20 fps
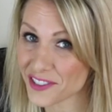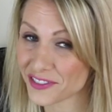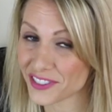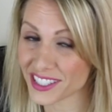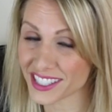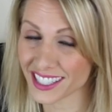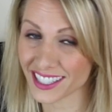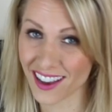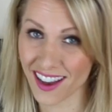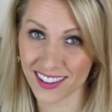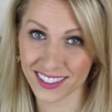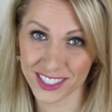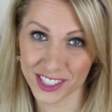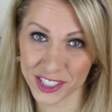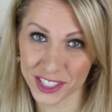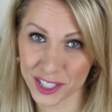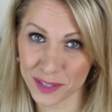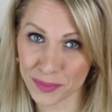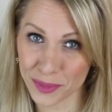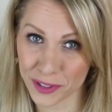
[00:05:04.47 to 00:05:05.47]

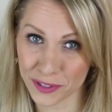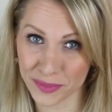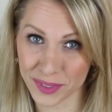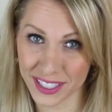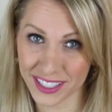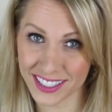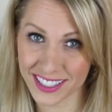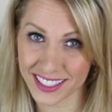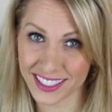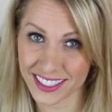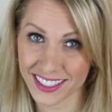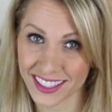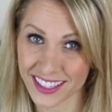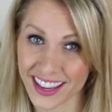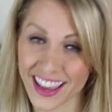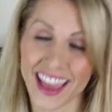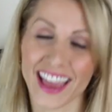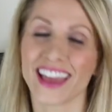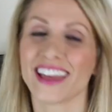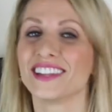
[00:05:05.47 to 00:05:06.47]
physiology and movement,
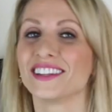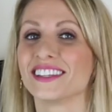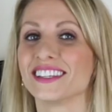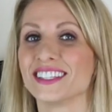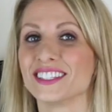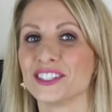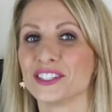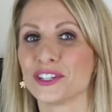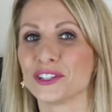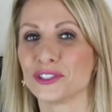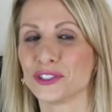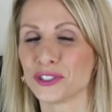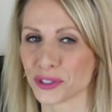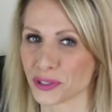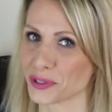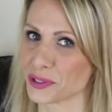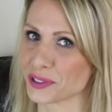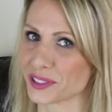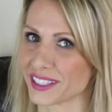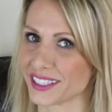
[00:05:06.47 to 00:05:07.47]
and then
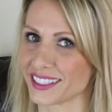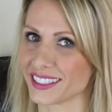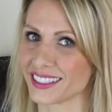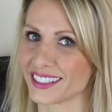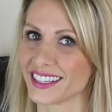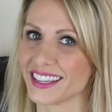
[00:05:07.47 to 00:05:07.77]
journaling.